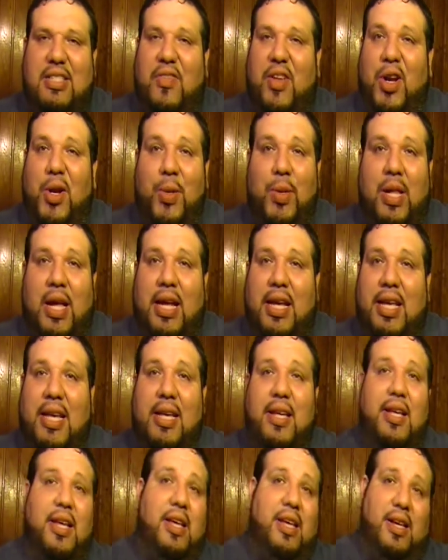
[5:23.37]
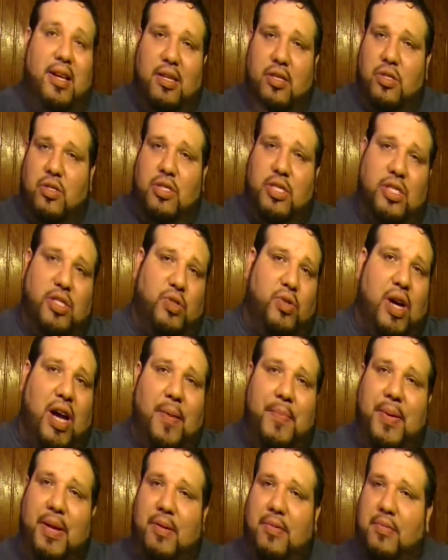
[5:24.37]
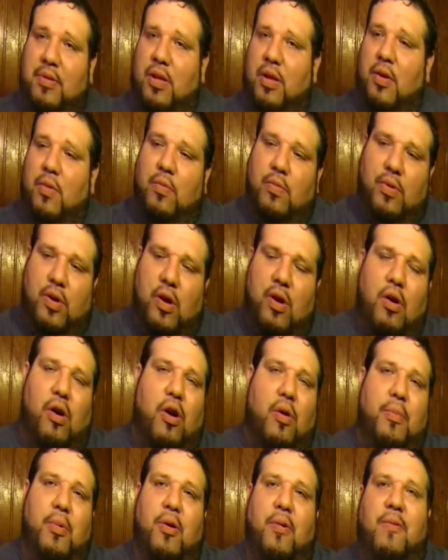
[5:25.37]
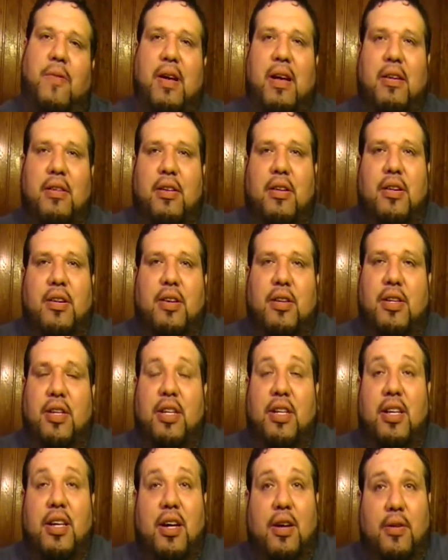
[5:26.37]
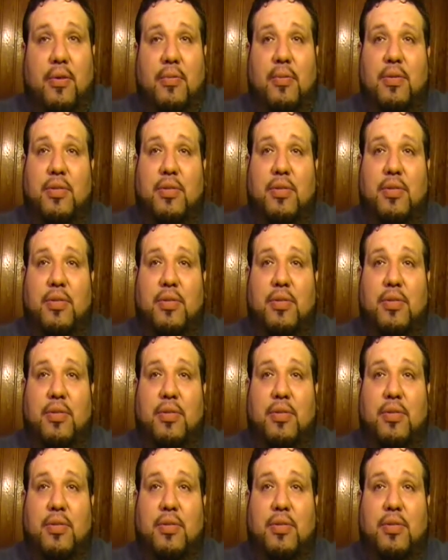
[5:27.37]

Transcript: If you don't like it, just drop it. No harm, no foul. You're good to go.